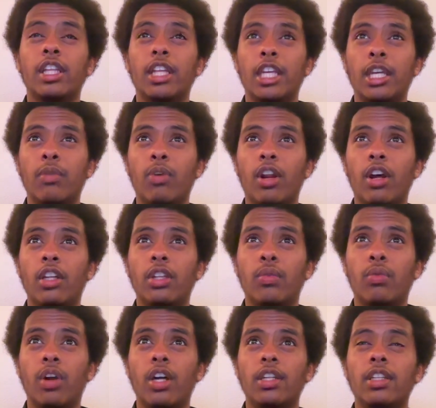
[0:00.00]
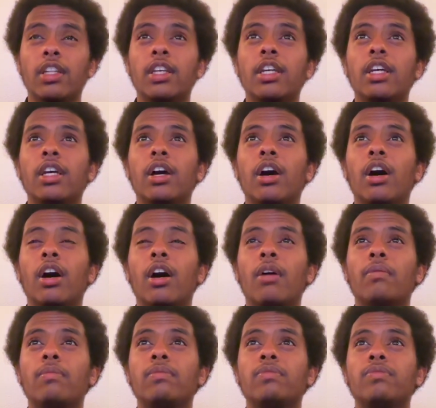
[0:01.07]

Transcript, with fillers: he went on the run um,